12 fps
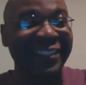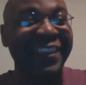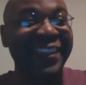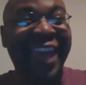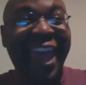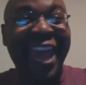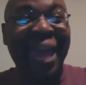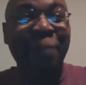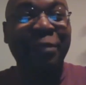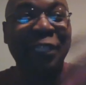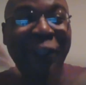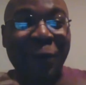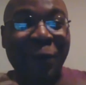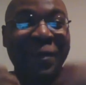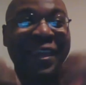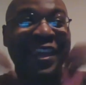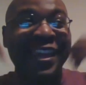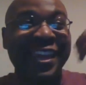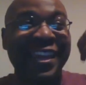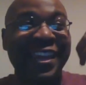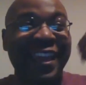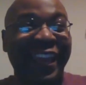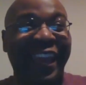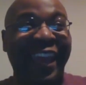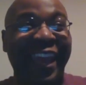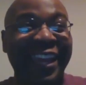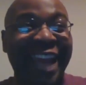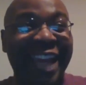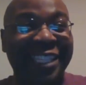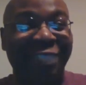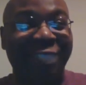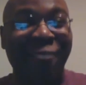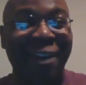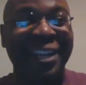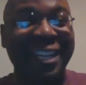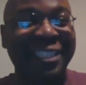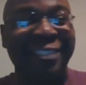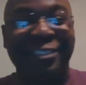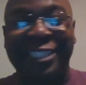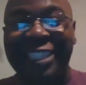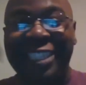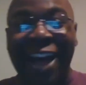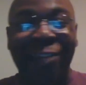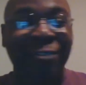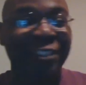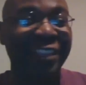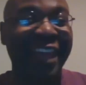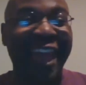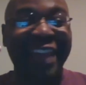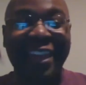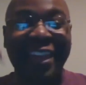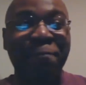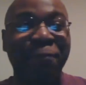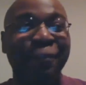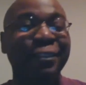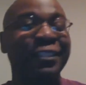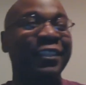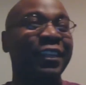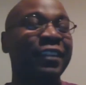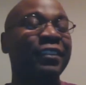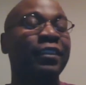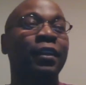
came to me, and I just wanted to shout at that person.